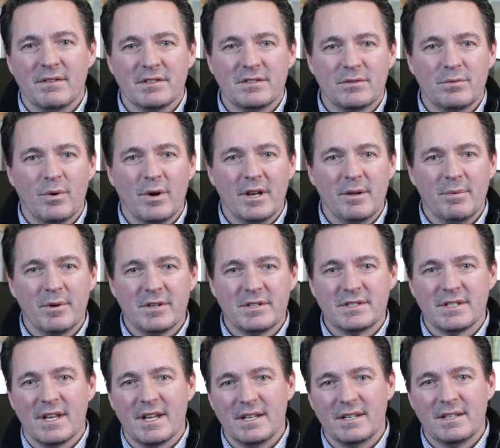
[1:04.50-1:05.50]

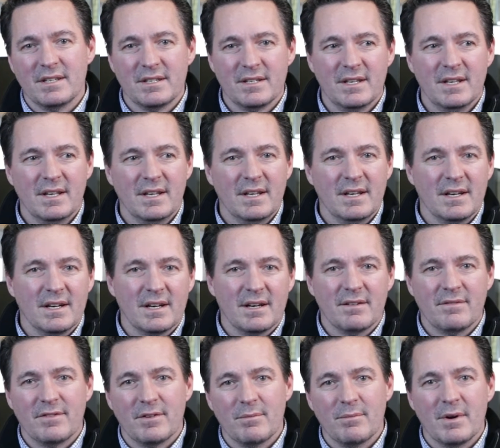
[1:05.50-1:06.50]
20%
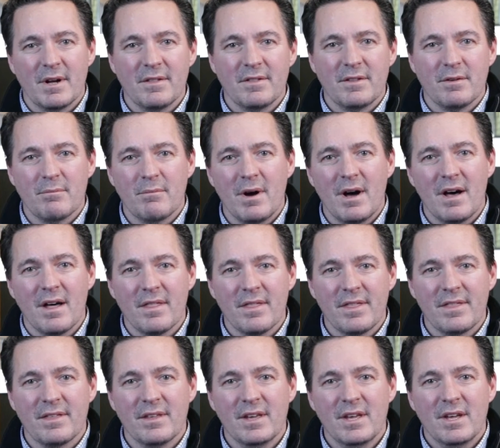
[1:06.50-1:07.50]
from month to
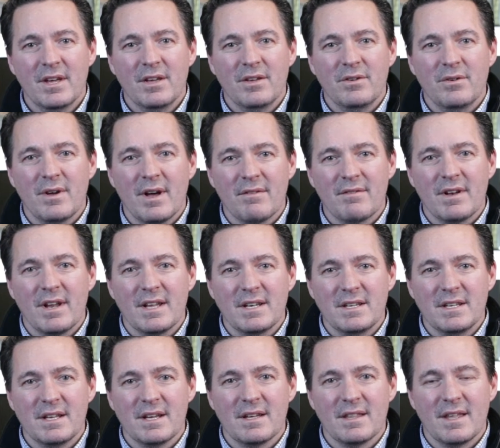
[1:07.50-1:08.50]
month, you have an
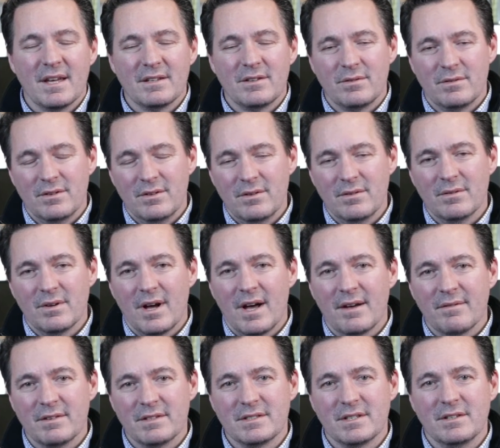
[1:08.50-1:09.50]
idea that
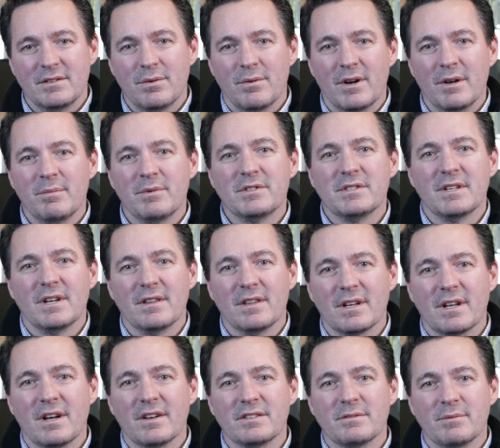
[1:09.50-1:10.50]
obviously 20% of the
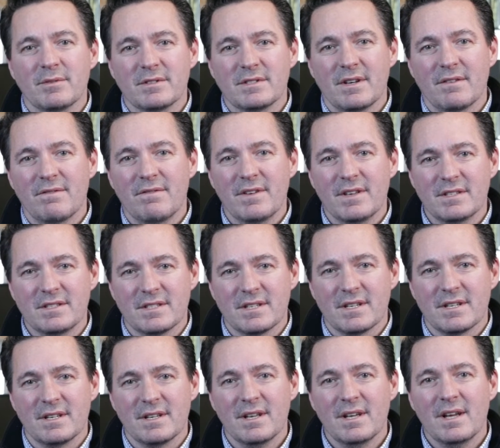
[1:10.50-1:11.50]
customers that
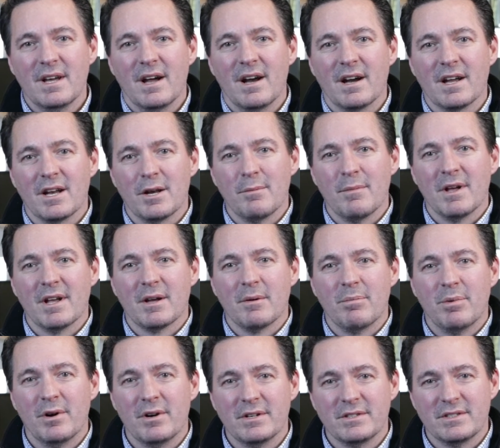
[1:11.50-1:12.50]
visit are going to make a
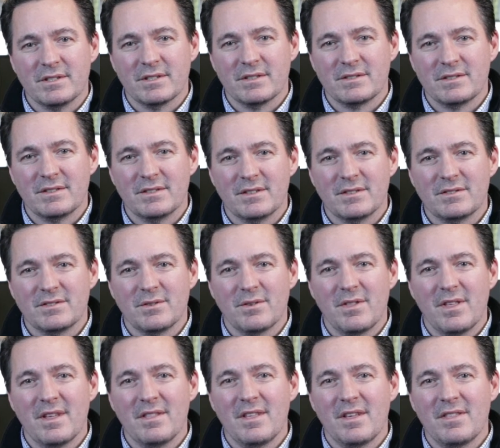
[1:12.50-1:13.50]
purchase. So
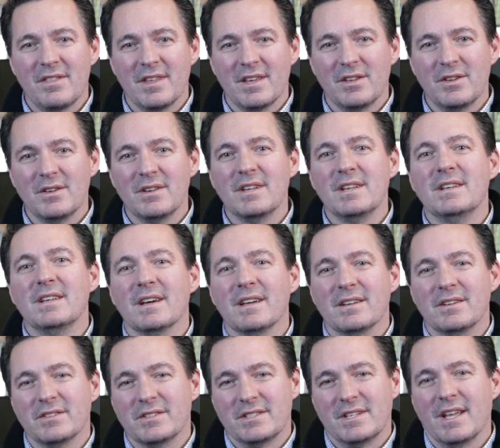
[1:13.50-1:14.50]
then the thing you need to
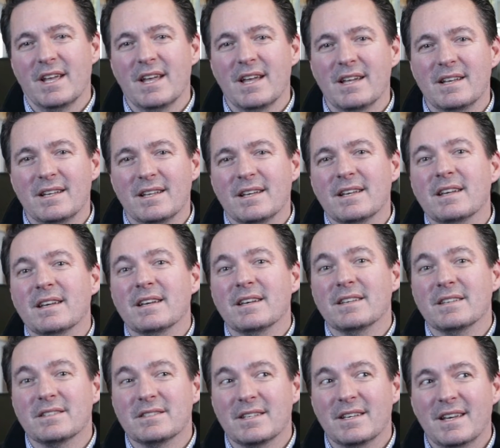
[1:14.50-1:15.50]
understand
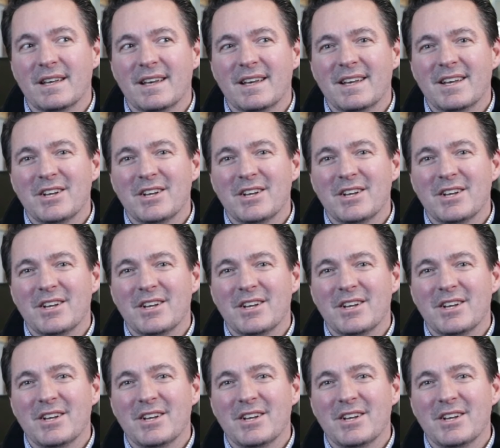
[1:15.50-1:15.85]
is,